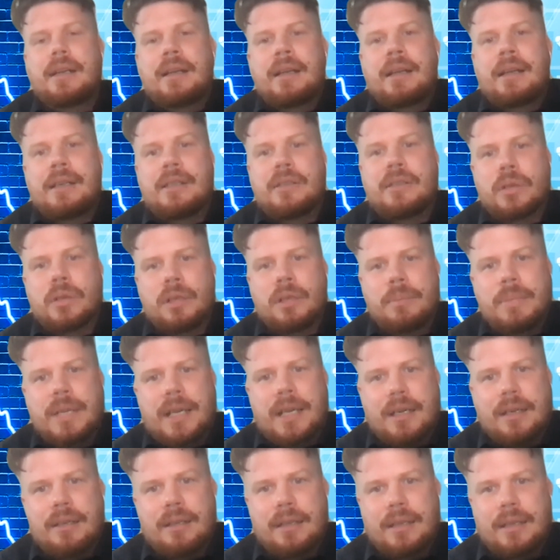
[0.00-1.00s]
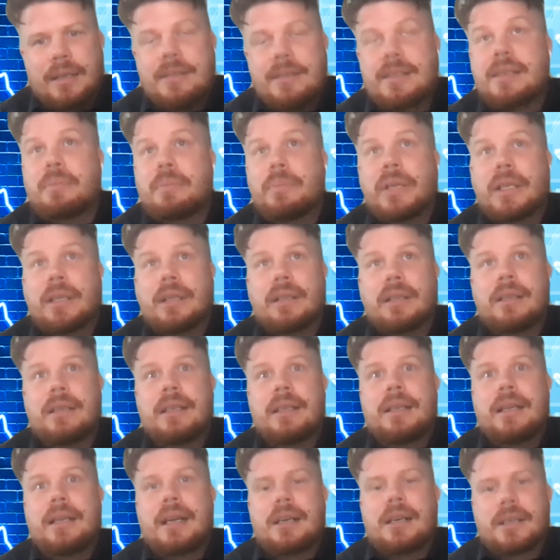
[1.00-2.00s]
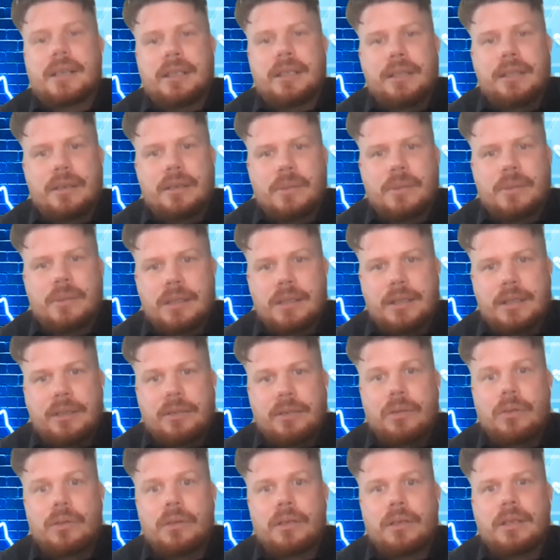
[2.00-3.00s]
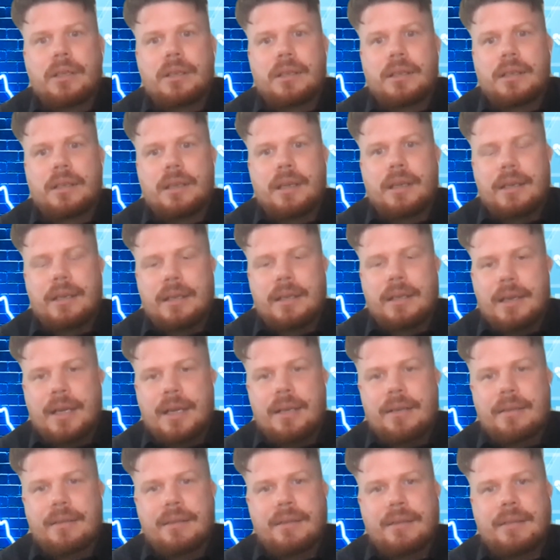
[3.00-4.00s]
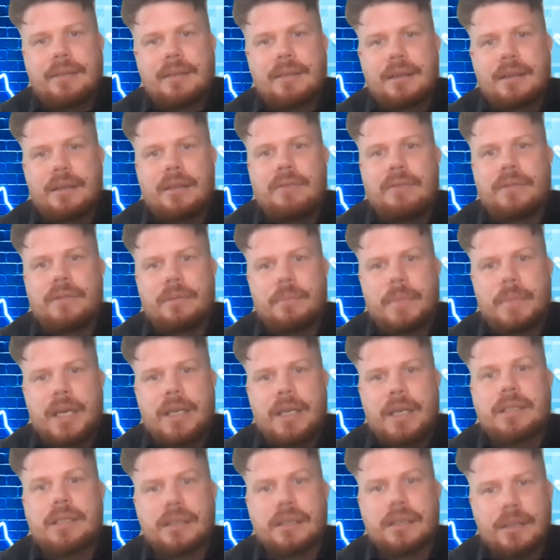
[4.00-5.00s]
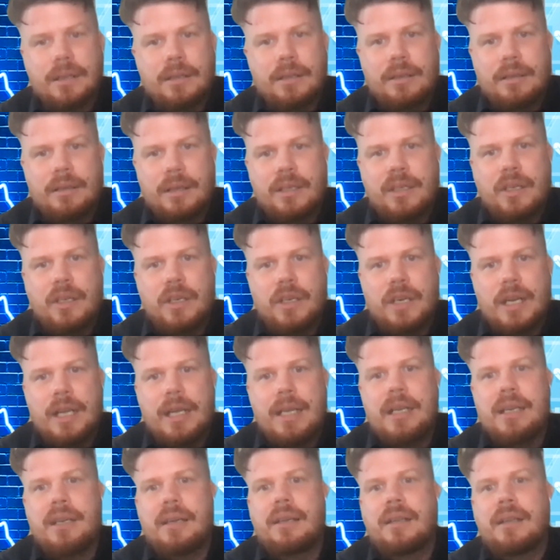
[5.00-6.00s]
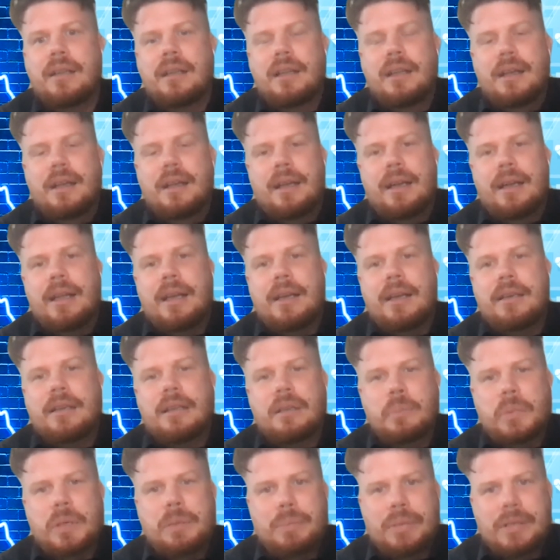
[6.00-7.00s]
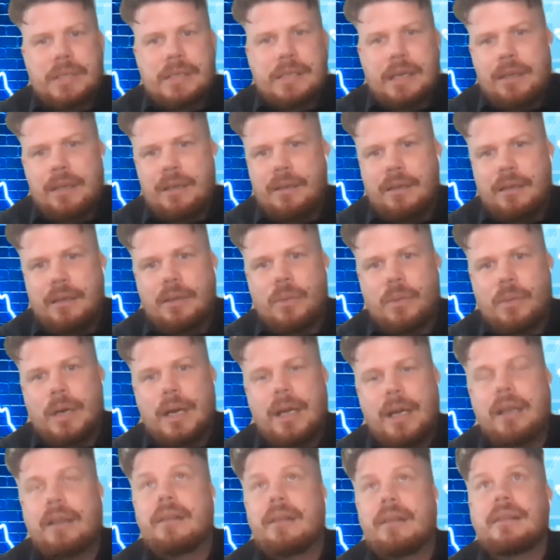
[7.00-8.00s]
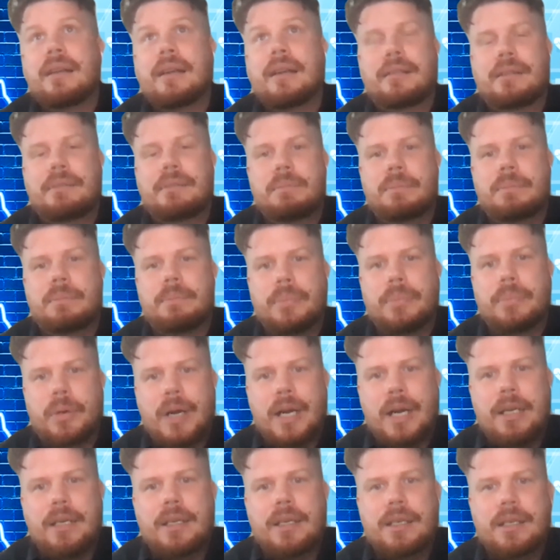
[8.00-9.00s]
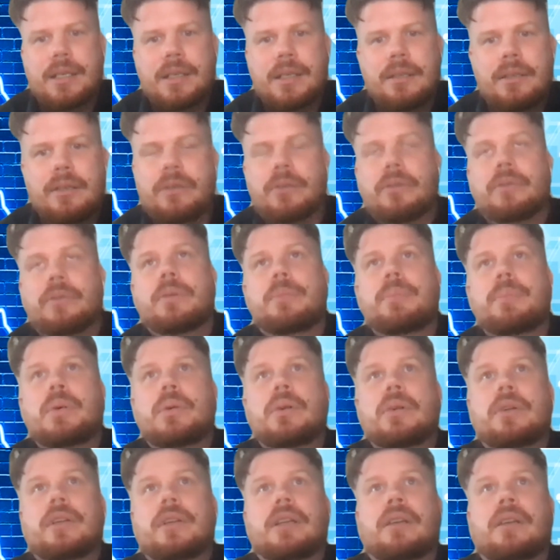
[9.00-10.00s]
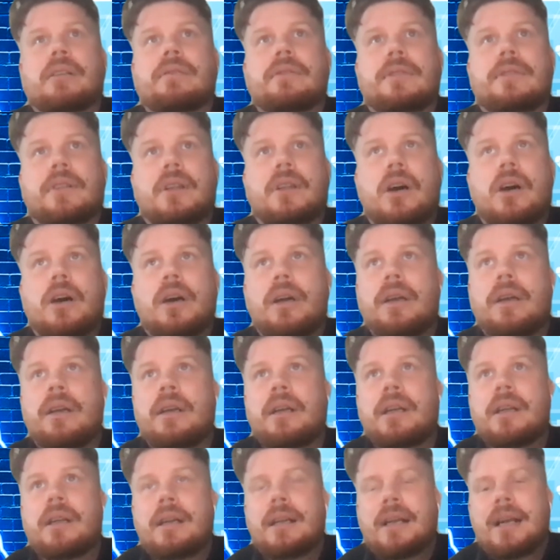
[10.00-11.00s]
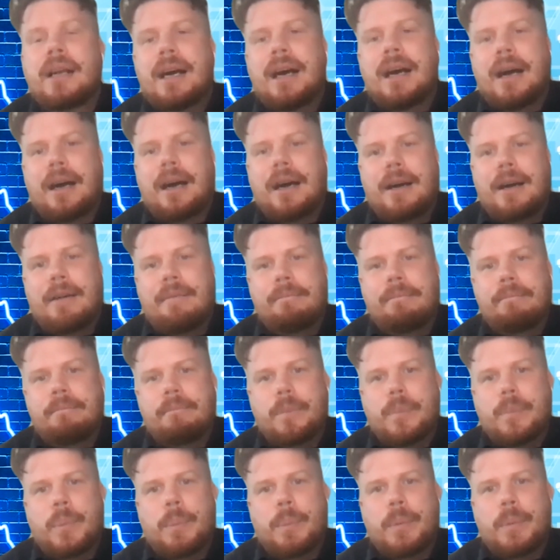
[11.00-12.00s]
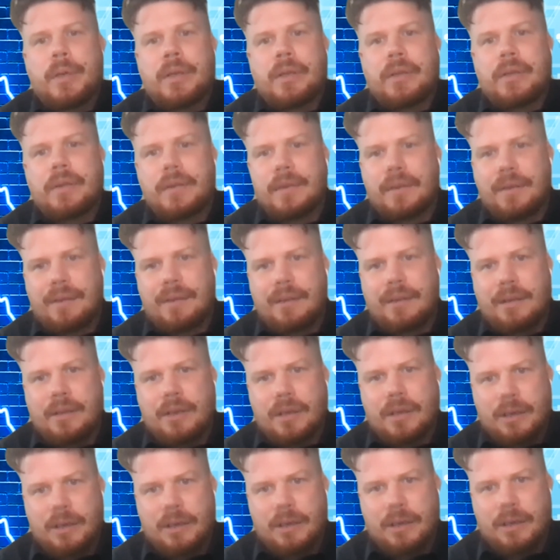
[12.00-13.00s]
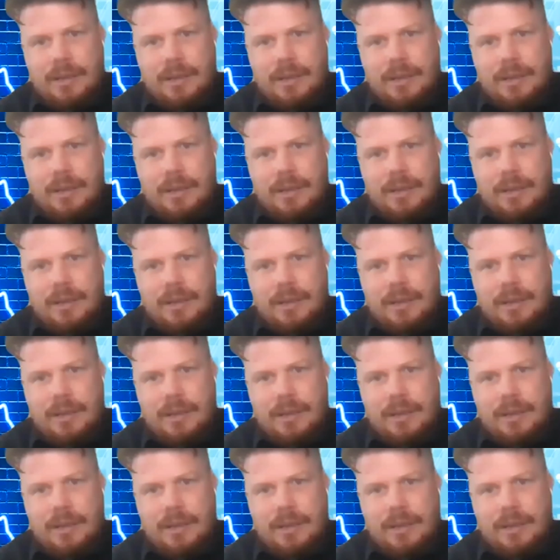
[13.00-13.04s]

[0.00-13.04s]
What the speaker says: It's all about glanceability. How can you quickly look and get access to the information that you need? And how can we present it in a way that doesn't break your reporting flow? Because, you know, a